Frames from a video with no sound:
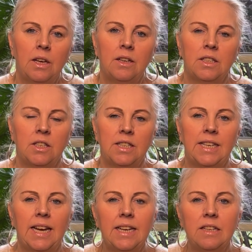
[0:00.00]
So
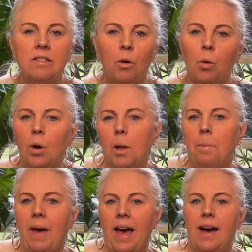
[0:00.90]
today is all
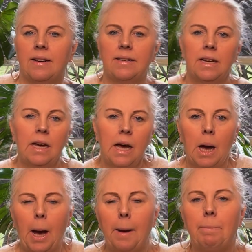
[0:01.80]
about
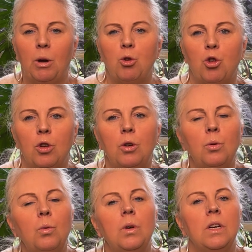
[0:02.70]

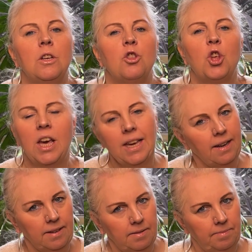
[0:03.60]
emotional
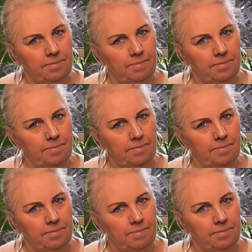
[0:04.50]
check-in.